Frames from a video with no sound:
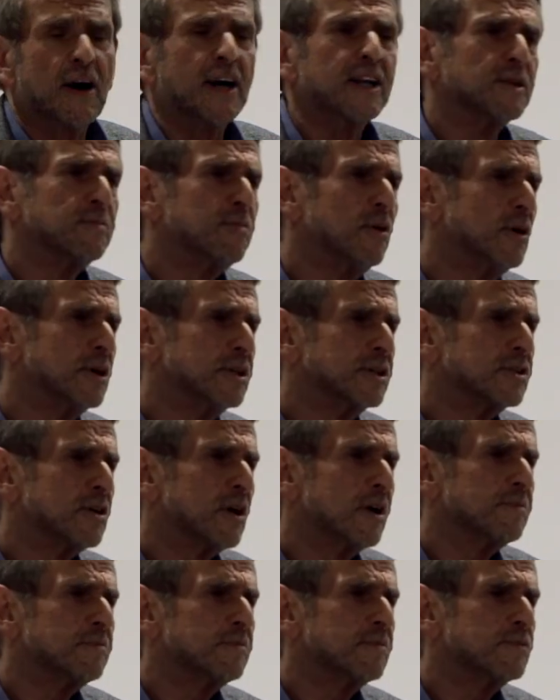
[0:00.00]
Final point,
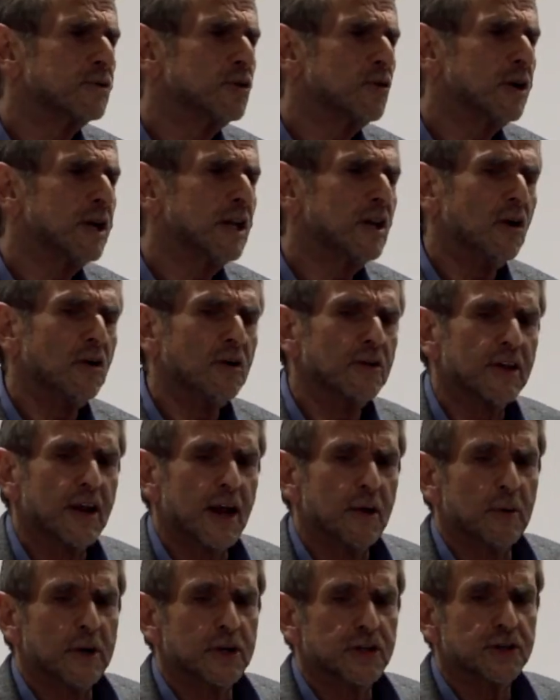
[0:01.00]
So I'm talking longer
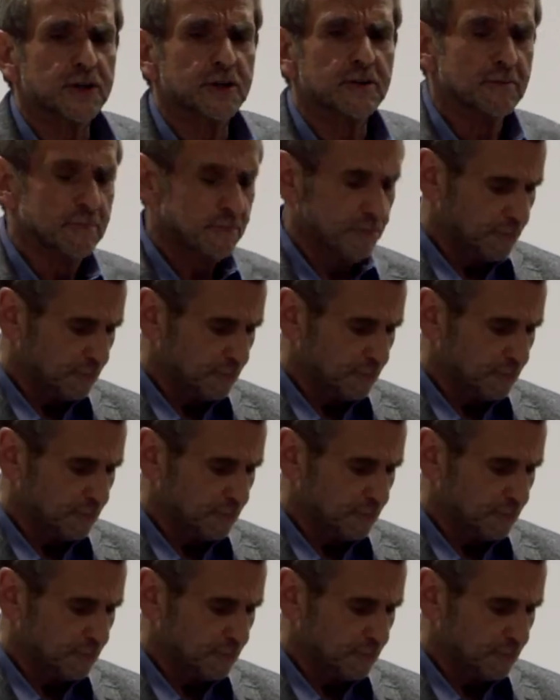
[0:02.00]
than I wished.